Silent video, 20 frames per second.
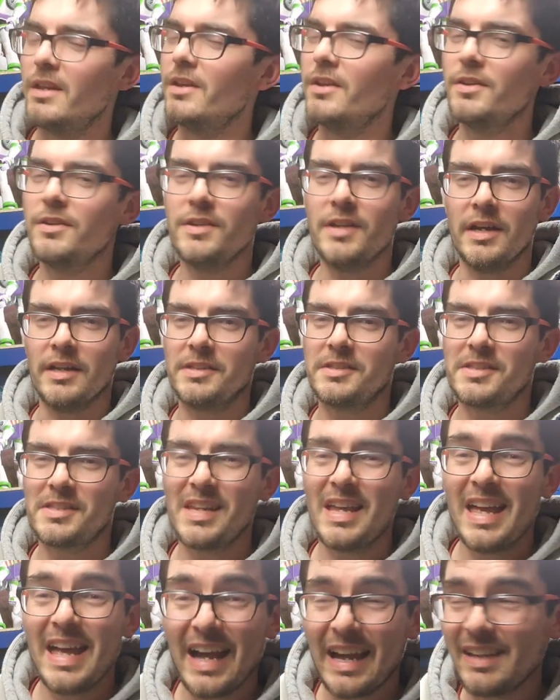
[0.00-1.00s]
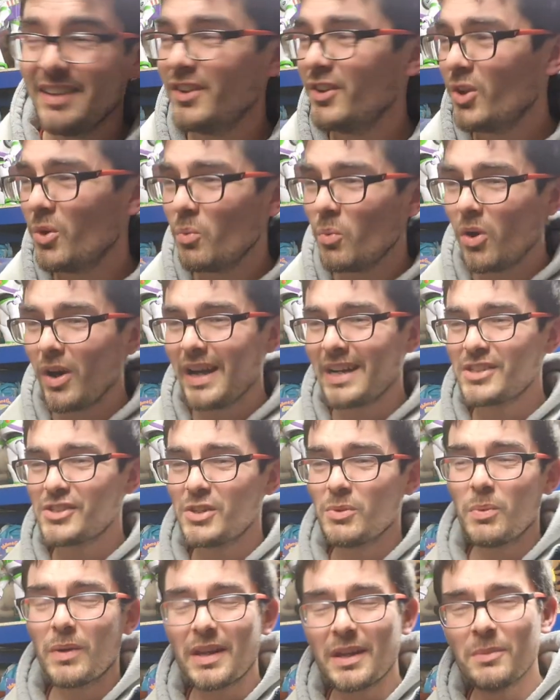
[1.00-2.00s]
Nuts. And you know what?
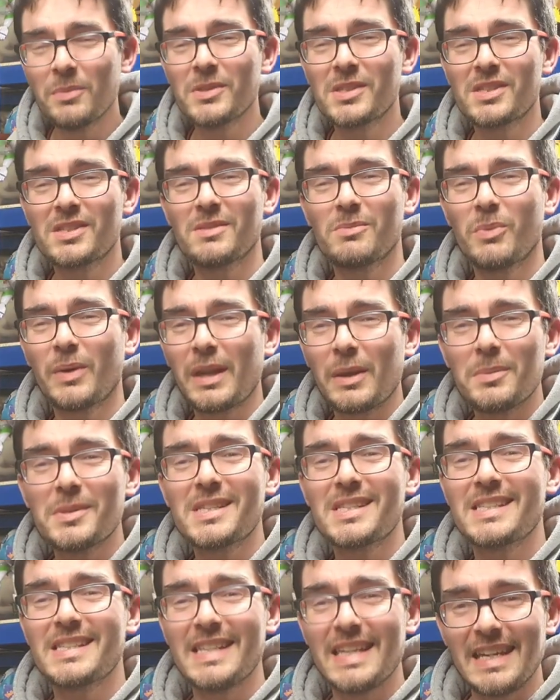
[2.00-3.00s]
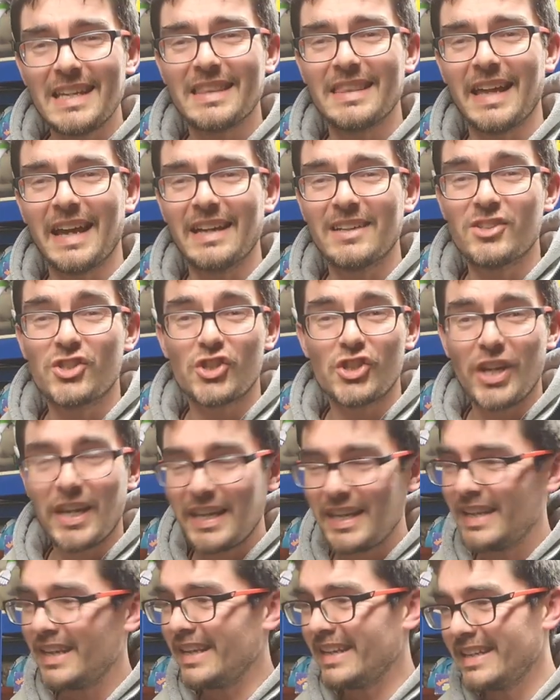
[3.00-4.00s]
Actually, when I was when I was seeing that and
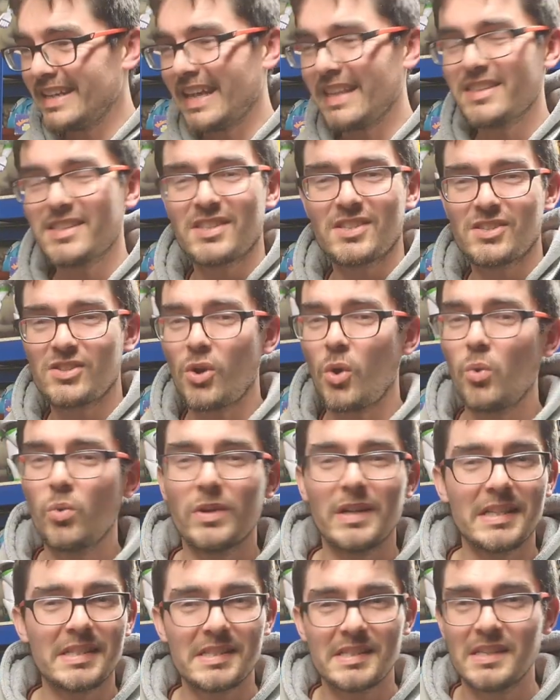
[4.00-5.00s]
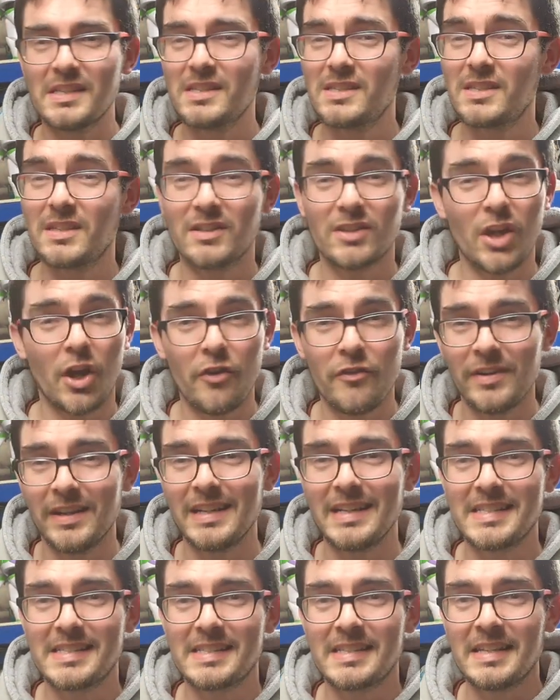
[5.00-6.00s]
checking against sold listings and
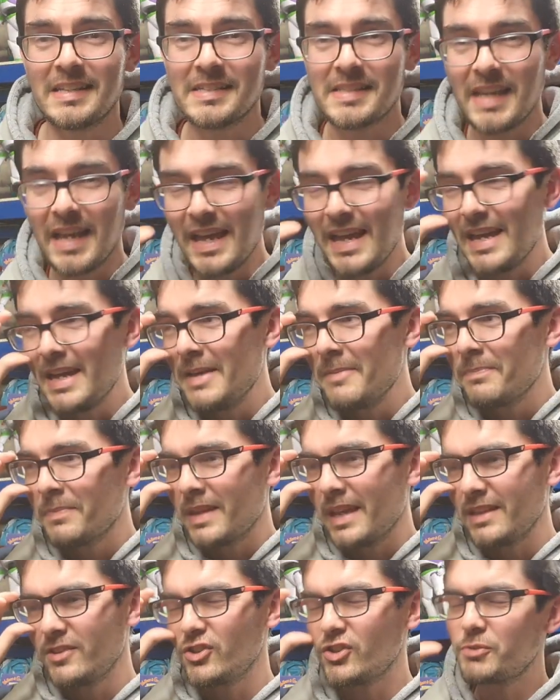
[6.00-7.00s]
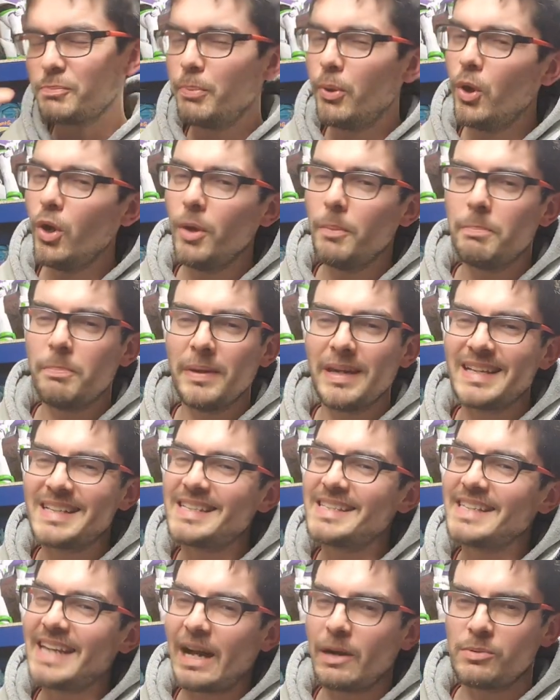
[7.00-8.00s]
current listings, it just put a big
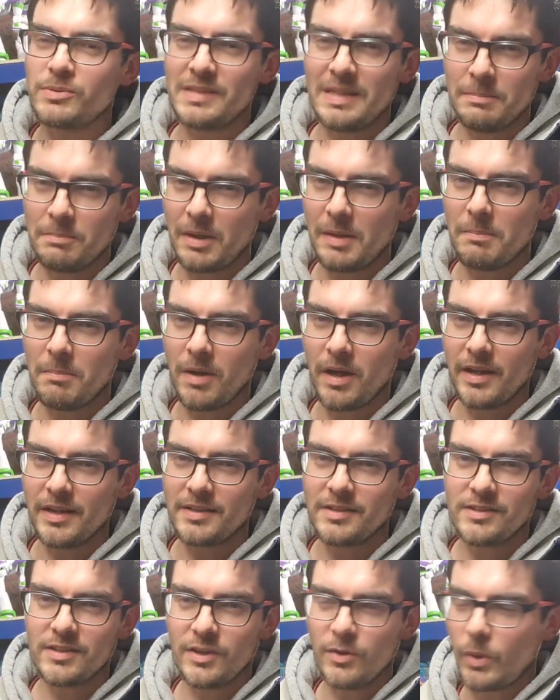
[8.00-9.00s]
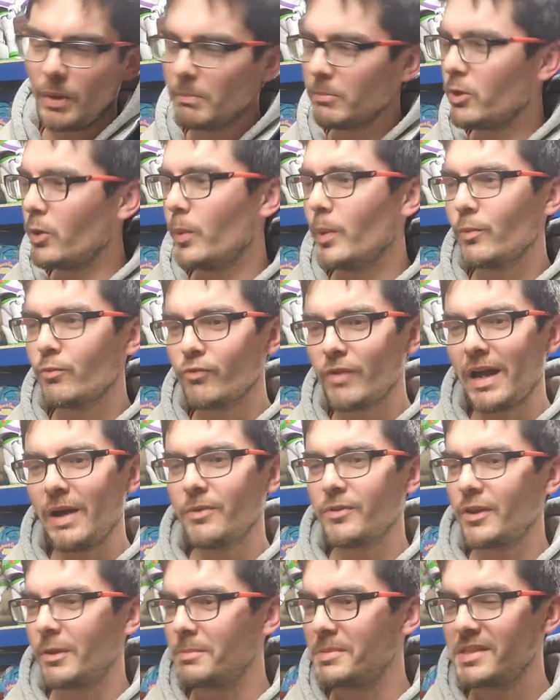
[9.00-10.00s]
doubt in my mind. You know, I'm going
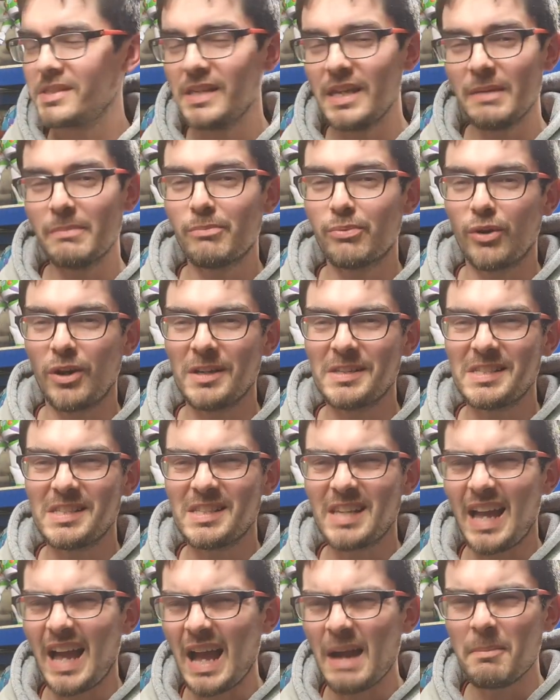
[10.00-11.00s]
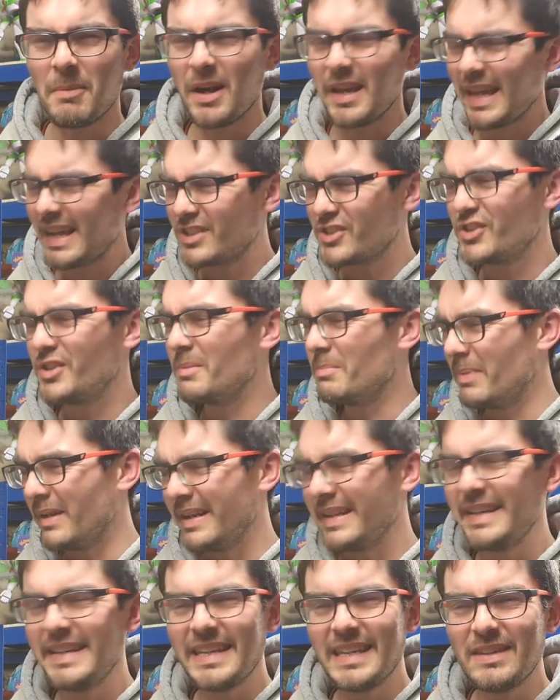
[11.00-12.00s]
round, I'm seeing prices. Am I actually
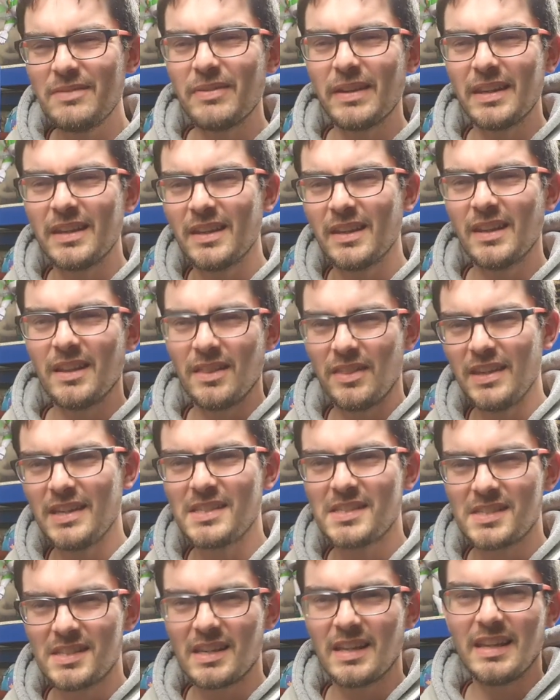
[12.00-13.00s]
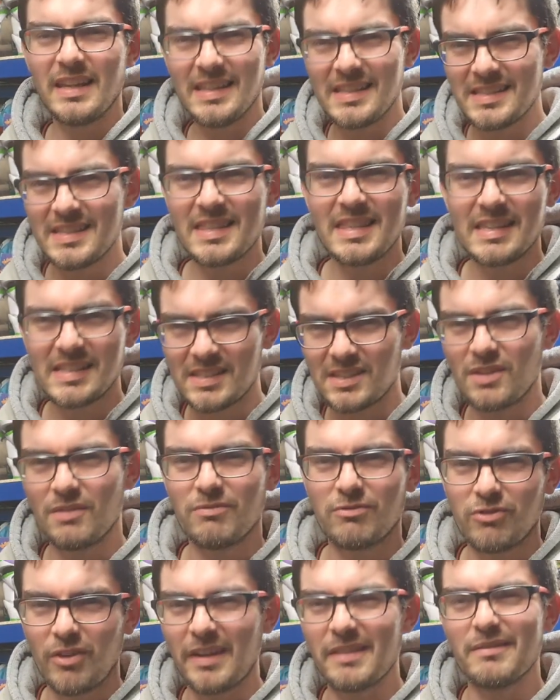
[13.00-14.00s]
believing this? Is this the
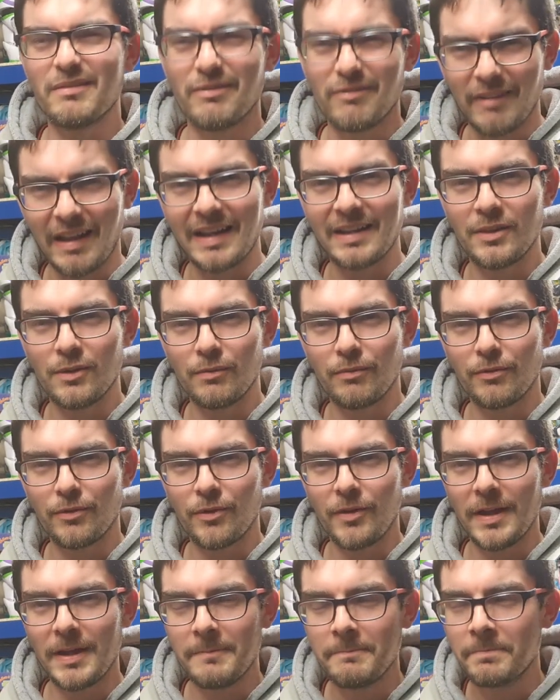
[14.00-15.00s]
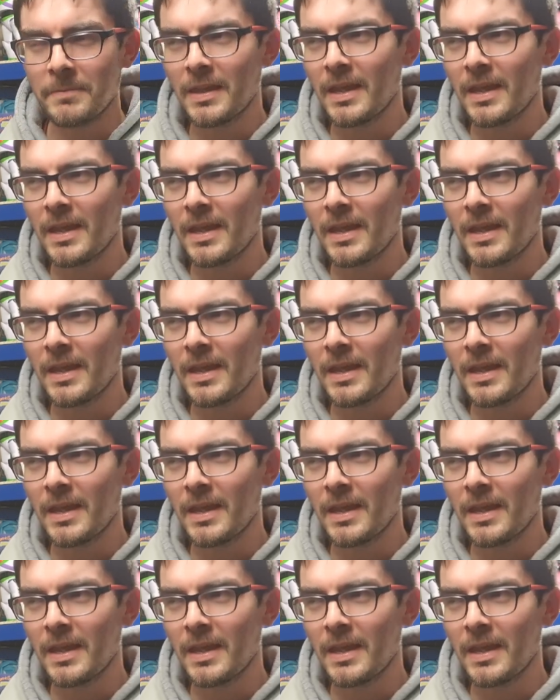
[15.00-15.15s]
right value for it?